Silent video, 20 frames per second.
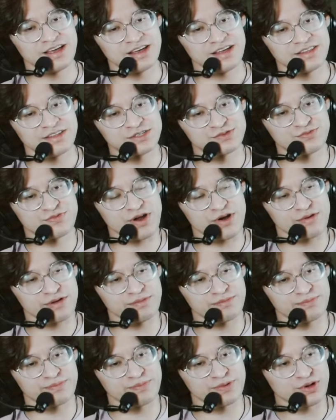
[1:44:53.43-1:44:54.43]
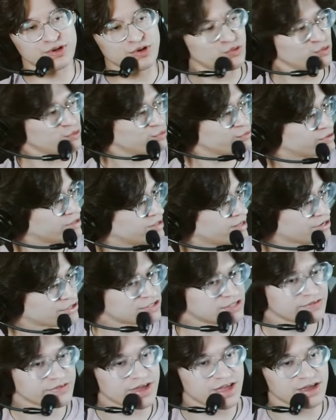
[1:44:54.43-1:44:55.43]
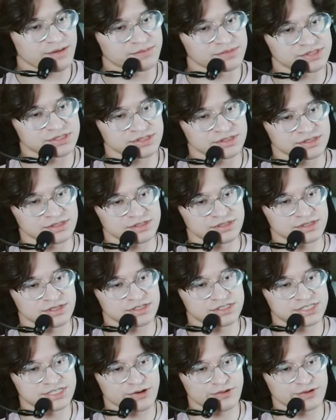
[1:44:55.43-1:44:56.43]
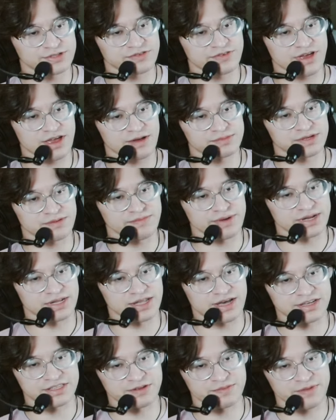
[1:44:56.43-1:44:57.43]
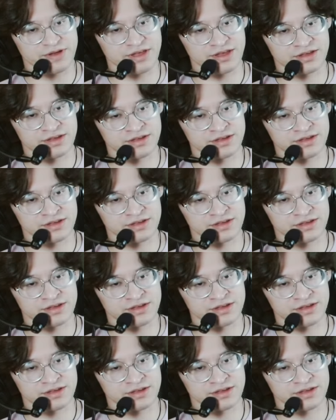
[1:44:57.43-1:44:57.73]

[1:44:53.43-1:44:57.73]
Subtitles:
this very cool collection of games. A series of games that mean a lot to me.